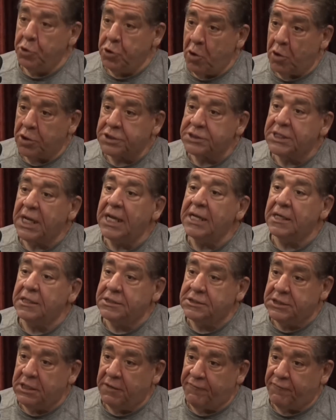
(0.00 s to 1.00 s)
York State
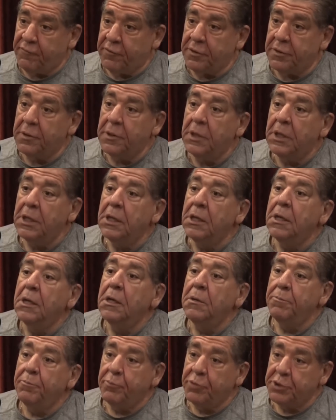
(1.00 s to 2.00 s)
is different
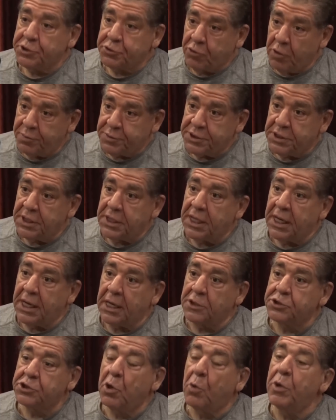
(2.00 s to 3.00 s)
uh, prescription
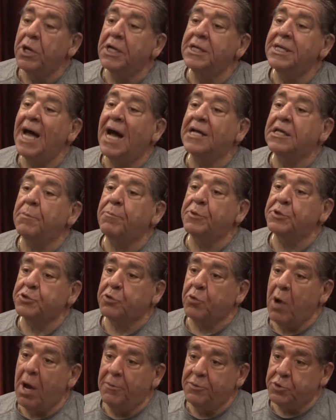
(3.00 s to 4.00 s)
things. So when a doctor
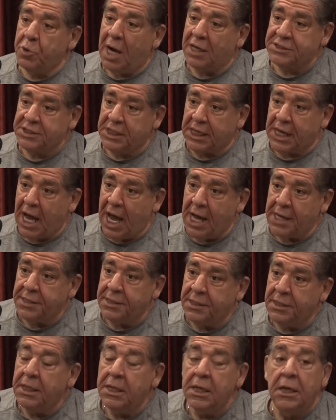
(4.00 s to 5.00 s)
prescribes you
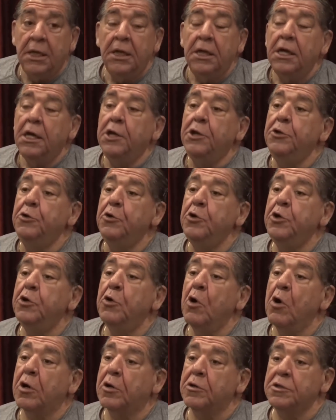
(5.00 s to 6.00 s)
Oxycontin in New
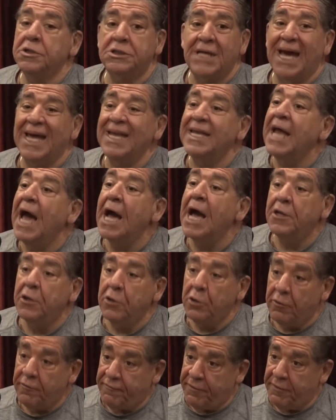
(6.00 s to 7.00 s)
York or Staten
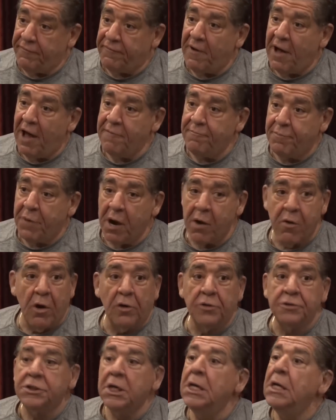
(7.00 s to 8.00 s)
Island or for the five
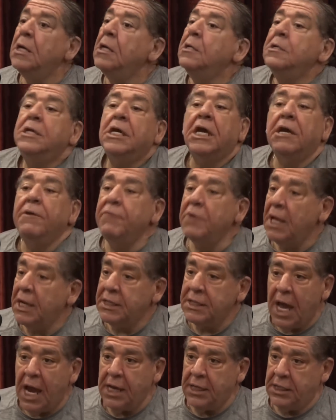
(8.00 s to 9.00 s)
boroughs, they give you like
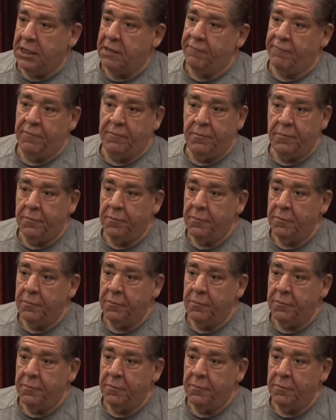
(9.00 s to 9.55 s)
90 of them.